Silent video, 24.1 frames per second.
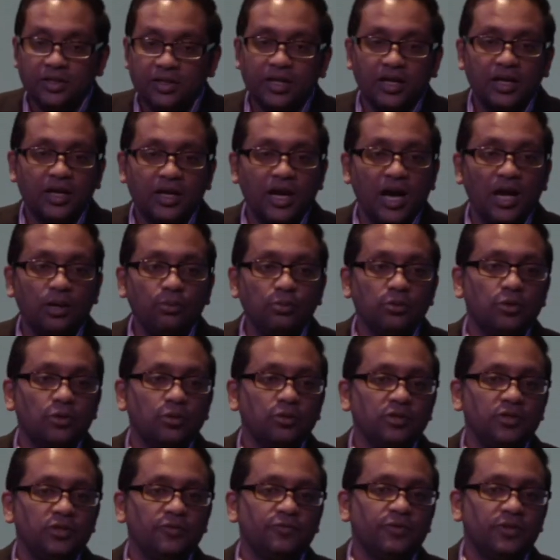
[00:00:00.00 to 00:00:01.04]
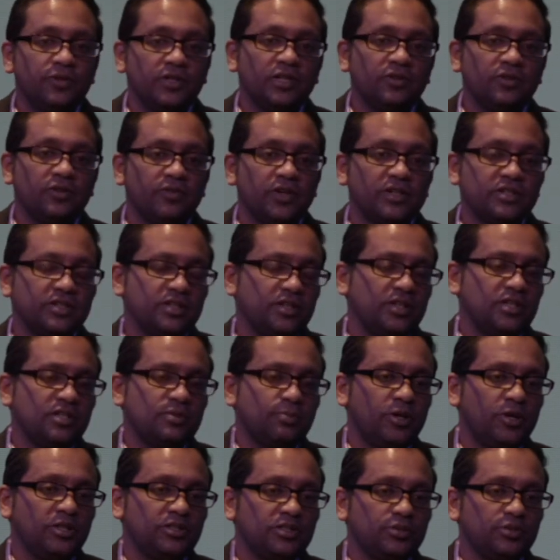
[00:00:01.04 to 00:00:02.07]
that God will only forgive us
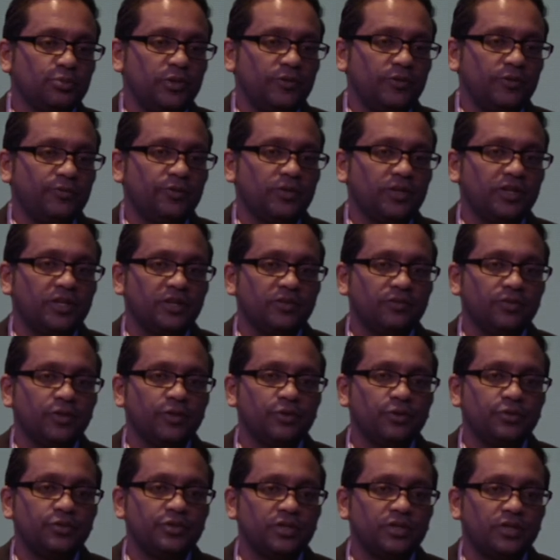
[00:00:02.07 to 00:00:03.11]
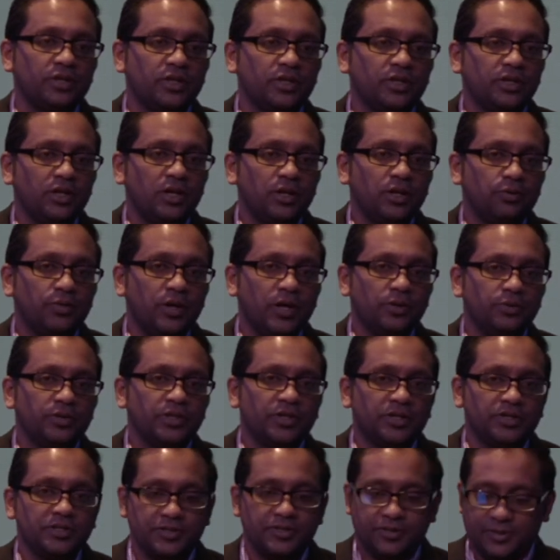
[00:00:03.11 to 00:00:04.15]
much as we forgive those around
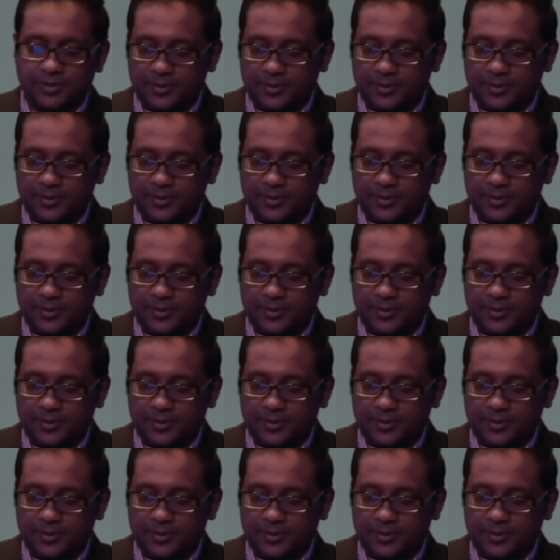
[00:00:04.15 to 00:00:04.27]
us.